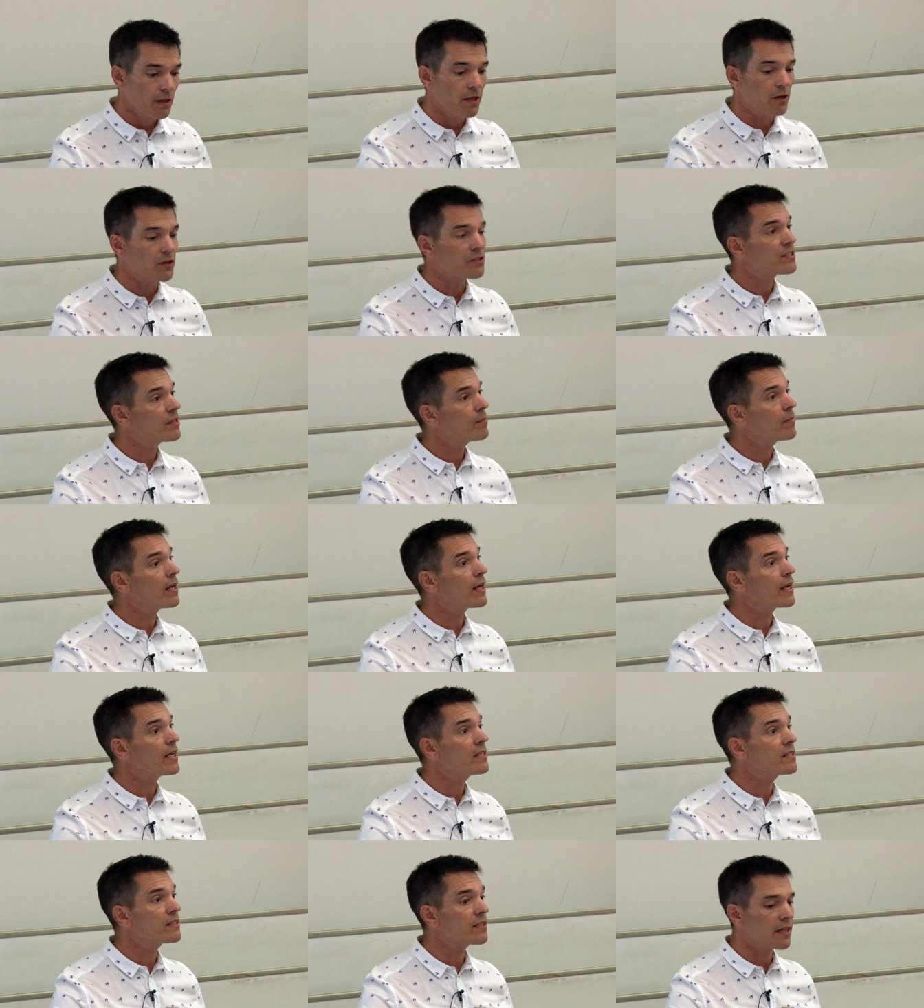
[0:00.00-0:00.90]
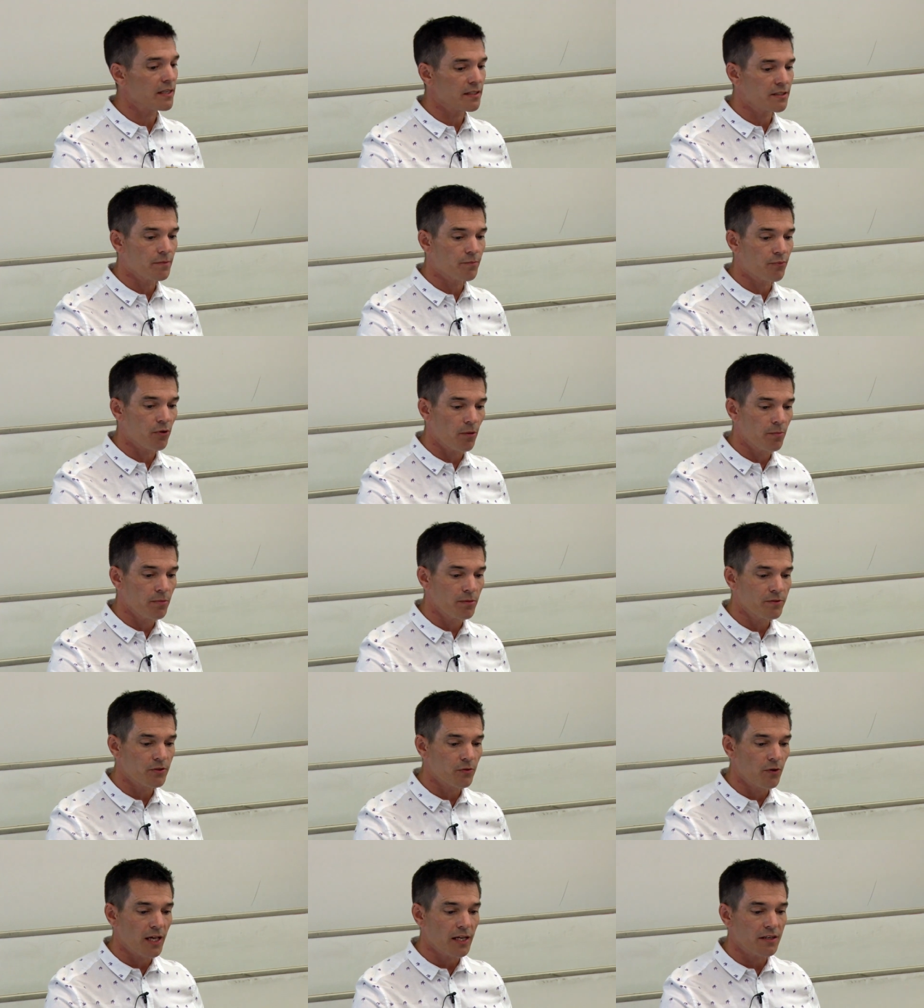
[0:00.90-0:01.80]
There are similar insights and
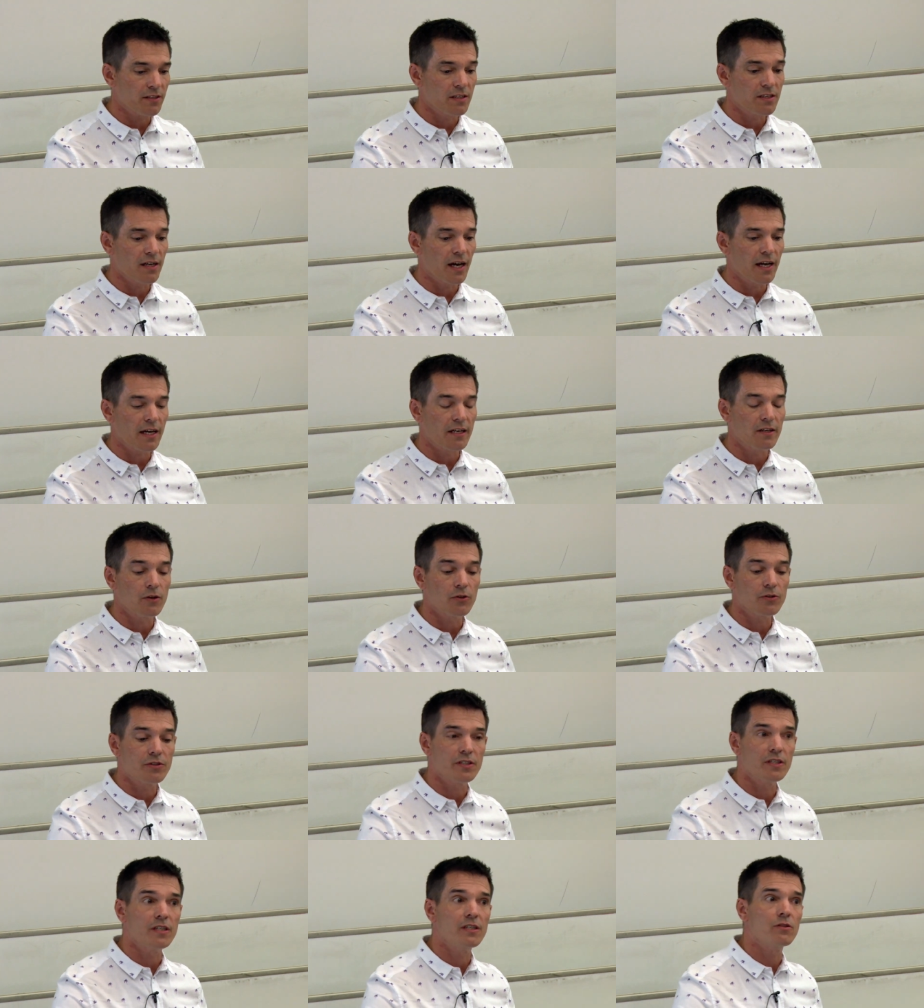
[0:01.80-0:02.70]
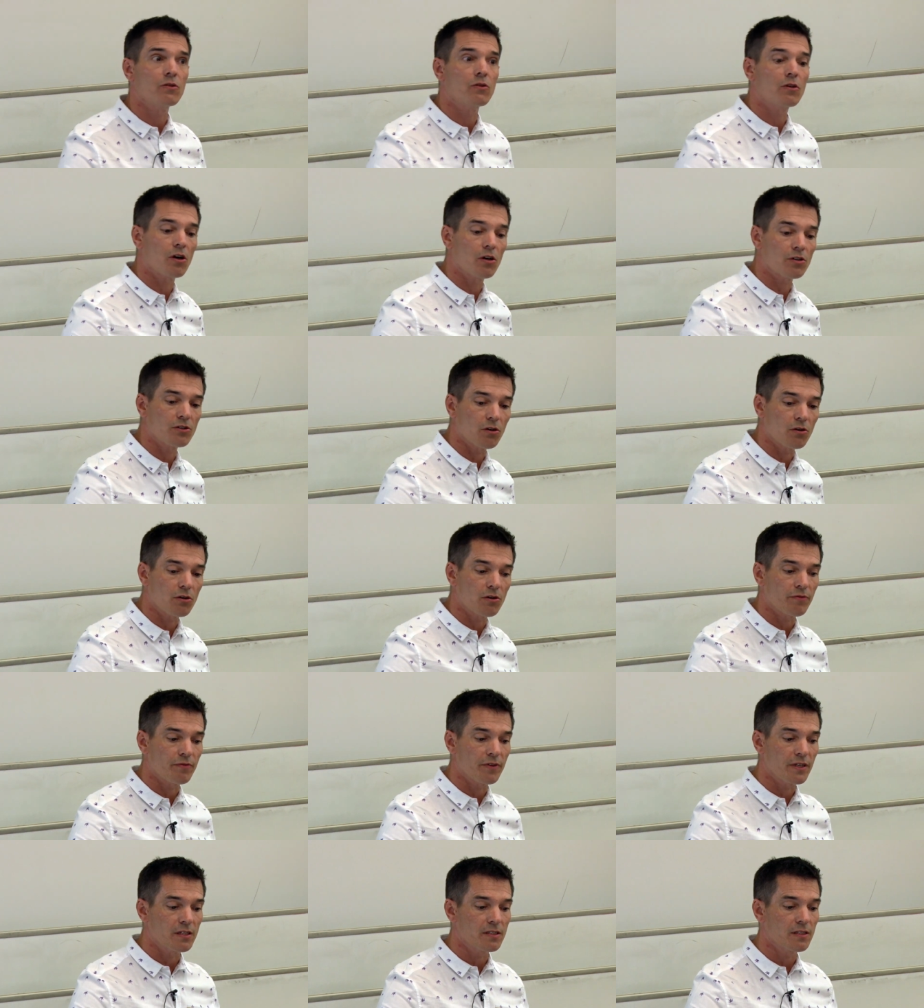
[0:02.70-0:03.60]
problems related to diagnoses or
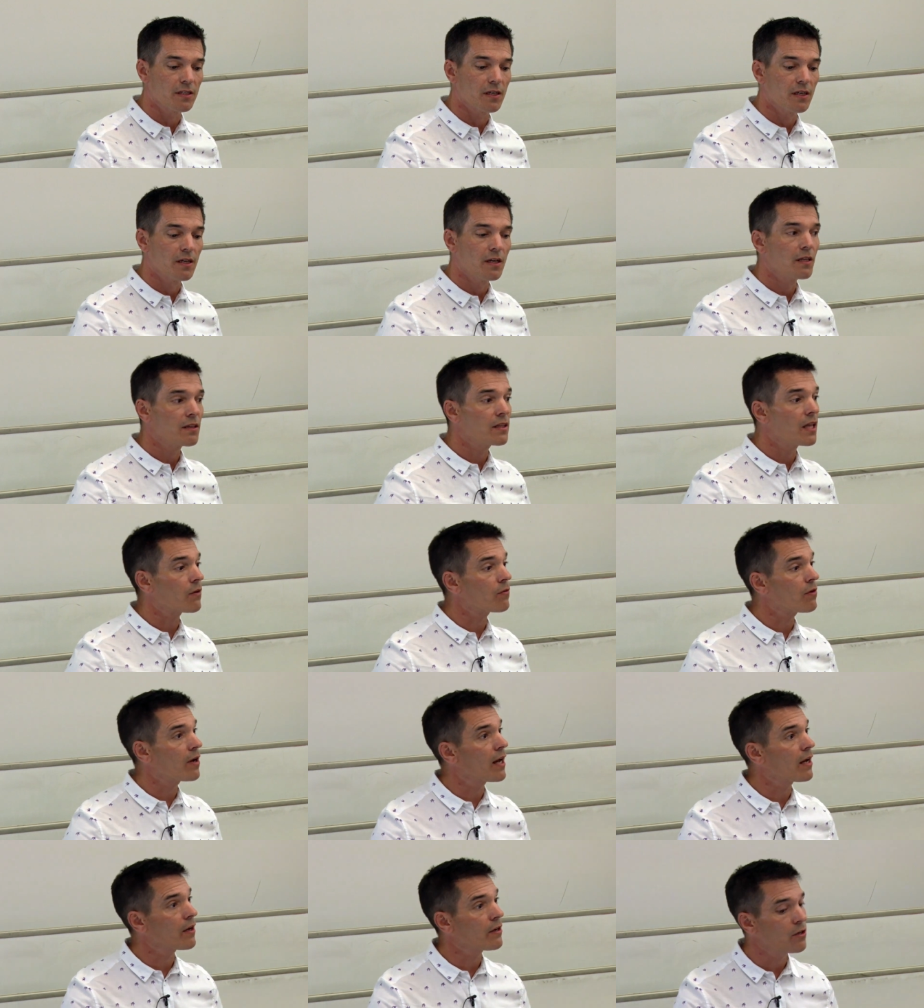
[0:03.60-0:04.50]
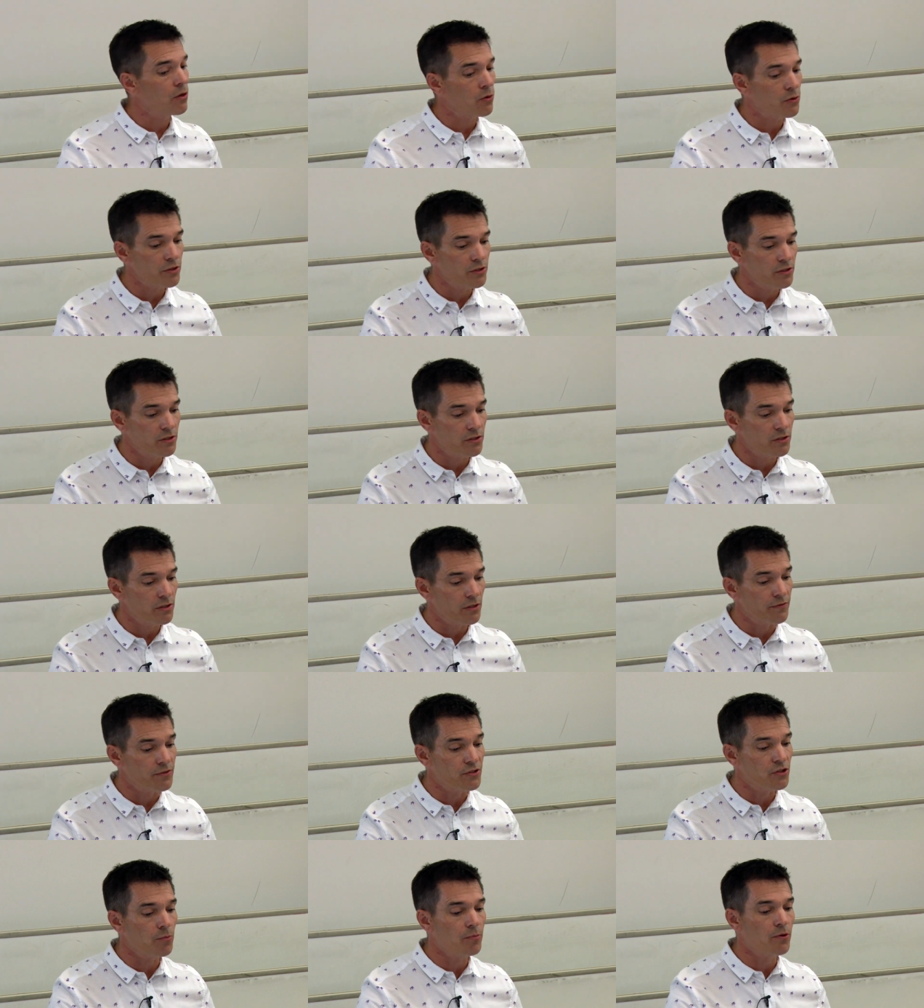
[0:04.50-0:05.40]
cartographies that rely on notions
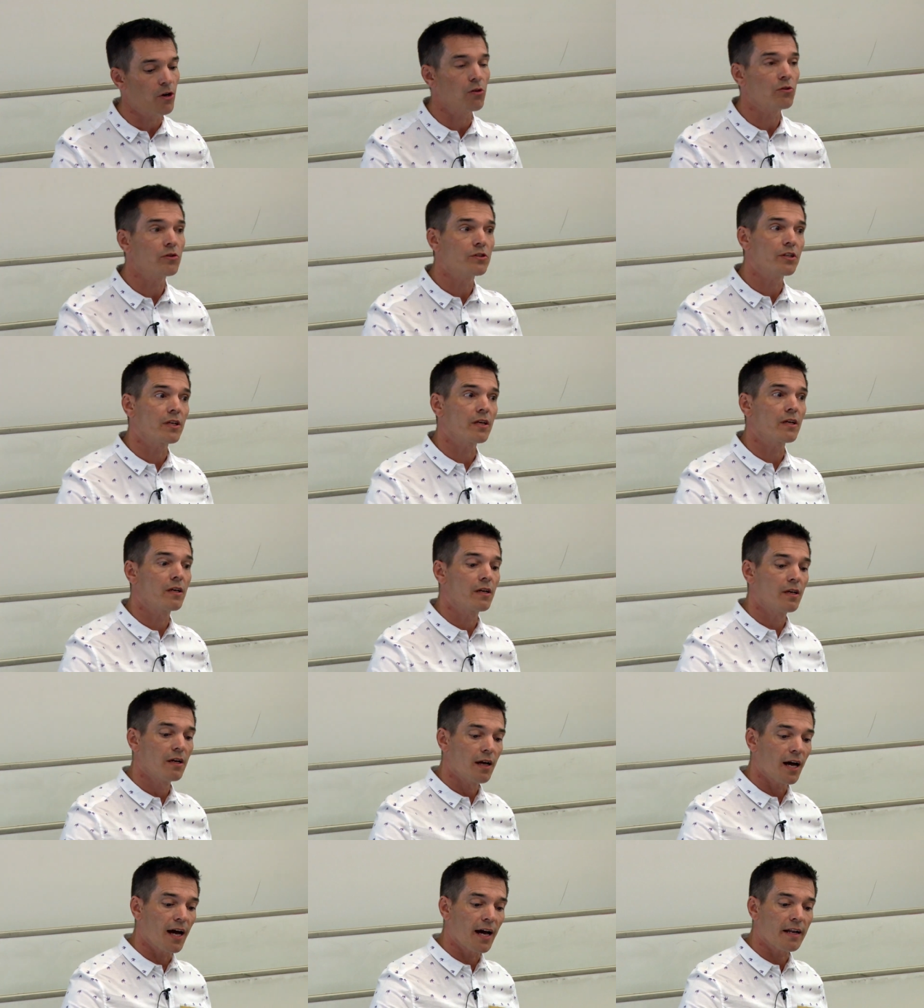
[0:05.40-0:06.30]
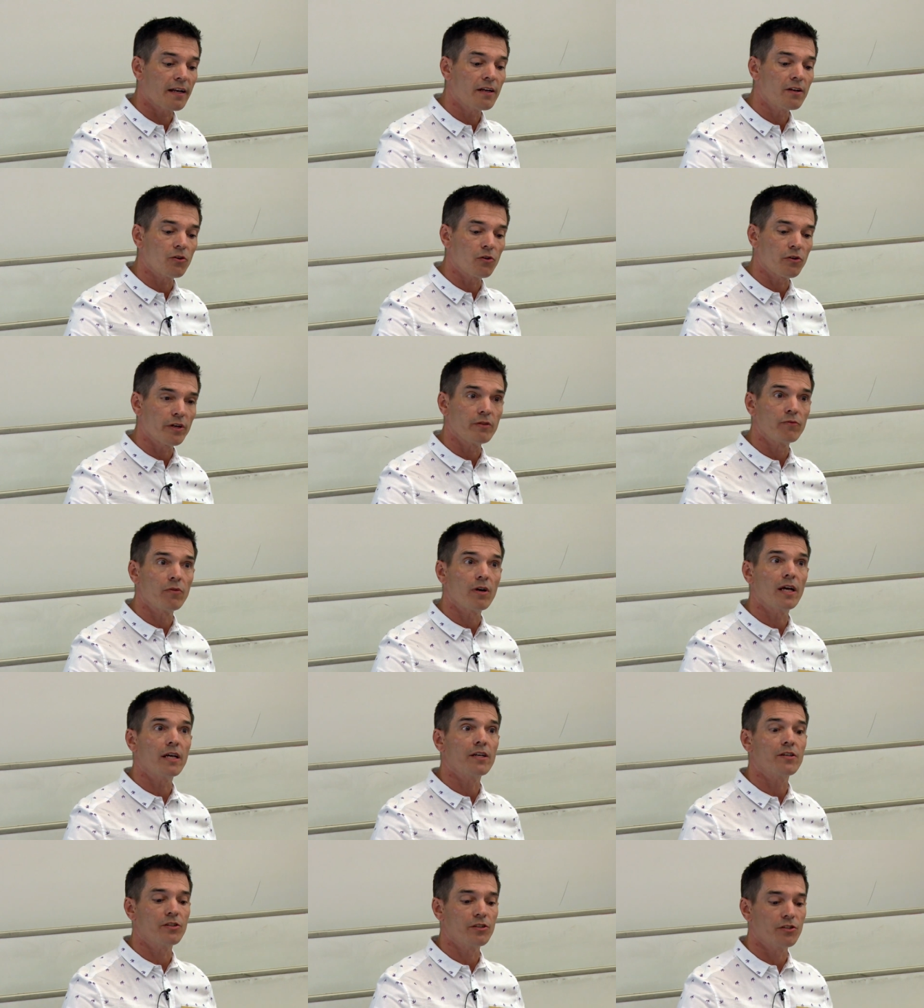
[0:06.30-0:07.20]
of subculture and or in
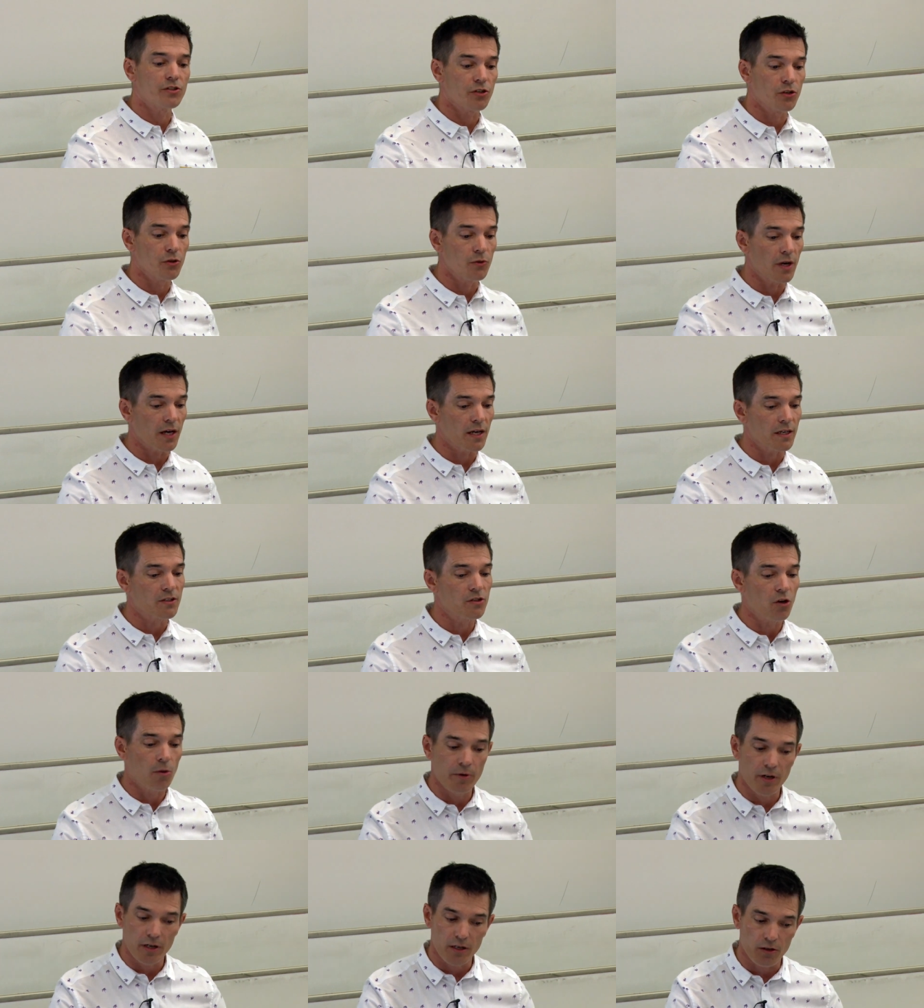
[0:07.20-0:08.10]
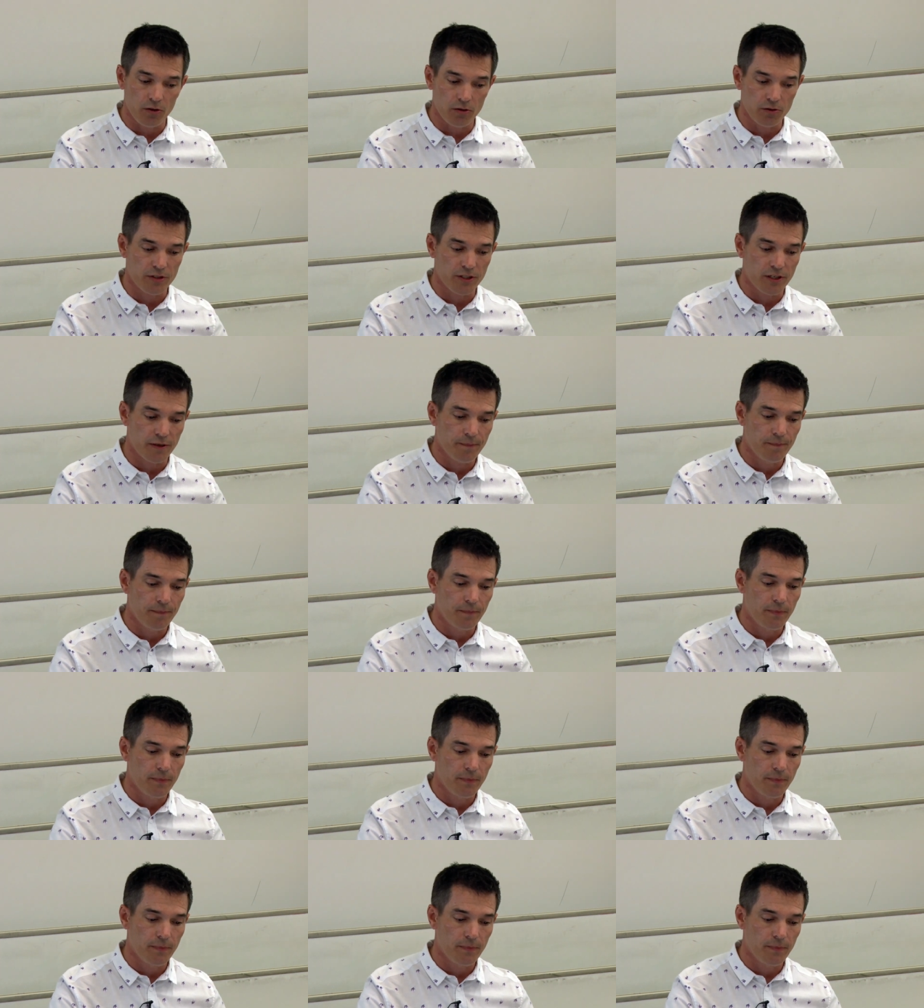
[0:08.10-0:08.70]
relation to a dominant culture.